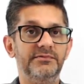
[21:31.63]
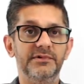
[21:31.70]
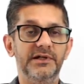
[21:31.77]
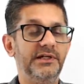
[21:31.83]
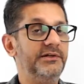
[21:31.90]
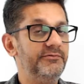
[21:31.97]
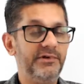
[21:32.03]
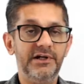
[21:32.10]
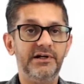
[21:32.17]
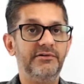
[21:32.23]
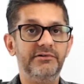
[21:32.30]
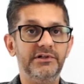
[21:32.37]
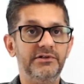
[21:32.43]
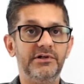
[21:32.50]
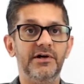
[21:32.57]
wherever
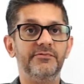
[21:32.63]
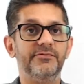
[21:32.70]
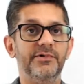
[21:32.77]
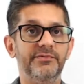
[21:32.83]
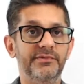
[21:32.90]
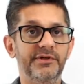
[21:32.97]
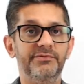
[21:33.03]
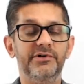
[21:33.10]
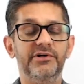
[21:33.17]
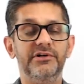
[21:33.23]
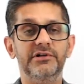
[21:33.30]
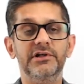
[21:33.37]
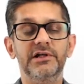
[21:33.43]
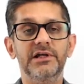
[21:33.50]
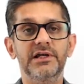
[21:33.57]
you come from,
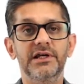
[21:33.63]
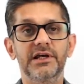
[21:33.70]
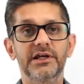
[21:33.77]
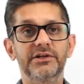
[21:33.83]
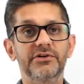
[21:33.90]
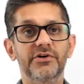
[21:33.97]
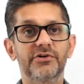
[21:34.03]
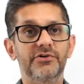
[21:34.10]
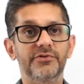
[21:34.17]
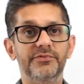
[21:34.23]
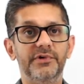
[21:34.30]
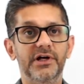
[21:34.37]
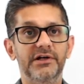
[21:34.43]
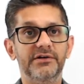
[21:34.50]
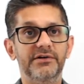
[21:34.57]
Nepal, in your home
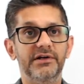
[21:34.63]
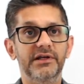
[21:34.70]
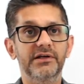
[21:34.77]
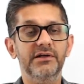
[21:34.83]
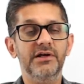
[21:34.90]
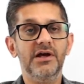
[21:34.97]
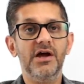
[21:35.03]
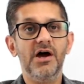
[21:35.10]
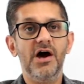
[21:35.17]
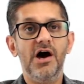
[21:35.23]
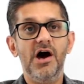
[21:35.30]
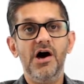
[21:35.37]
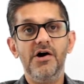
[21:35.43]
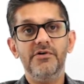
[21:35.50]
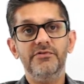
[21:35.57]
country,
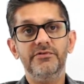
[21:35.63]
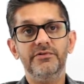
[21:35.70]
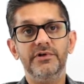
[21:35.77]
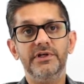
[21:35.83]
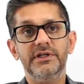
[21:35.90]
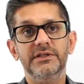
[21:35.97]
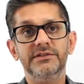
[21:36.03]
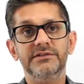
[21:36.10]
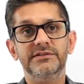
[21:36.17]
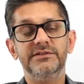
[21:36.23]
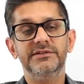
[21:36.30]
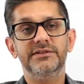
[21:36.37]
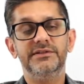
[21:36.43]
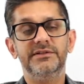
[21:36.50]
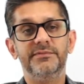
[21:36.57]
how is
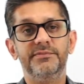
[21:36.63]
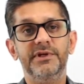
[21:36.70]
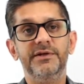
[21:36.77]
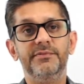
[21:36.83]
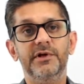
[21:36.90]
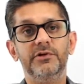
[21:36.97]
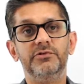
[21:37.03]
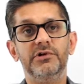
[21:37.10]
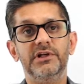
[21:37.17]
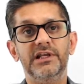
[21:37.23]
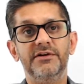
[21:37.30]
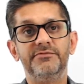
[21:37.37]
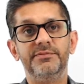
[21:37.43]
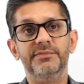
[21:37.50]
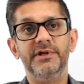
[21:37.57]
the people who are
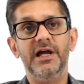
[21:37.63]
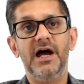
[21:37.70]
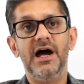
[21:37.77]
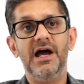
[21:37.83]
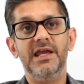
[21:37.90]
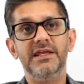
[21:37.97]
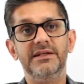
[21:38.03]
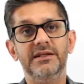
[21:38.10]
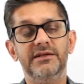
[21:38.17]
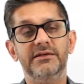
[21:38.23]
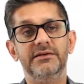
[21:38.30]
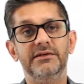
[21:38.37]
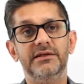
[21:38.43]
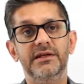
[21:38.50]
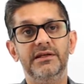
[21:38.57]
left behind
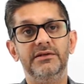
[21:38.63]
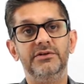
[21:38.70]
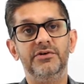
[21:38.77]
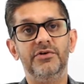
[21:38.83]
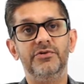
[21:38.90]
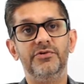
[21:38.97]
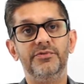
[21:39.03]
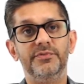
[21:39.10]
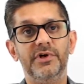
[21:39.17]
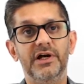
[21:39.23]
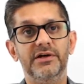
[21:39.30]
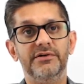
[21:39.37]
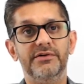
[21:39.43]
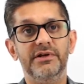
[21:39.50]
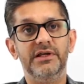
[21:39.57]
in your home
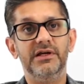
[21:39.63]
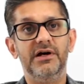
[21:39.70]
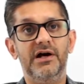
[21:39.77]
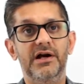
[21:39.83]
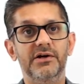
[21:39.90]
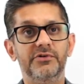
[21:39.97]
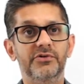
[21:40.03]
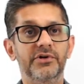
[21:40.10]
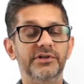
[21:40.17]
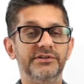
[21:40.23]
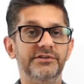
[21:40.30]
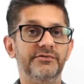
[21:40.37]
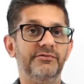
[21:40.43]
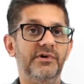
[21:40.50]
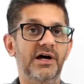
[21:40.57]
country are going to
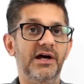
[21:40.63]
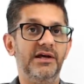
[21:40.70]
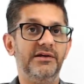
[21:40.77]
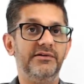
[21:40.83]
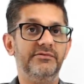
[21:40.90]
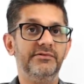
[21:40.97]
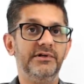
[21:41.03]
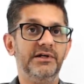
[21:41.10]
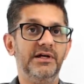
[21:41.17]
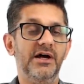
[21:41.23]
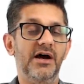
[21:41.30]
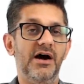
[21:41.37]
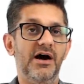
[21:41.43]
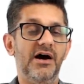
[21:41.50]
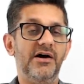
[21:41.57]
survive
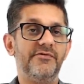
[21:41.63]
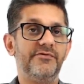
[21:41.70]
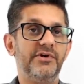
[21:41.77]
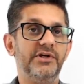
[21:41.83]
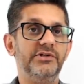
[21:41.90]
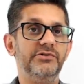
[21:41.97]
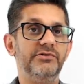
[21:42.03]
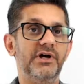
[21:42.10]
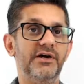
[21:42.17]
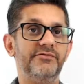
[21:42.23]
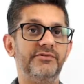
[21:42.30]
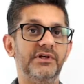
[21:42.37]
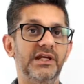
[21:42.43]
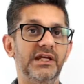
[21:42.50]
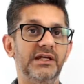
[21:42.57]
after you
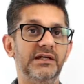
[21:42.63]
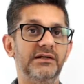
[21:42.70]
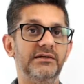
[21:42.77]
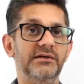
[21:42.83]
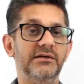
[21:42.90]
have taken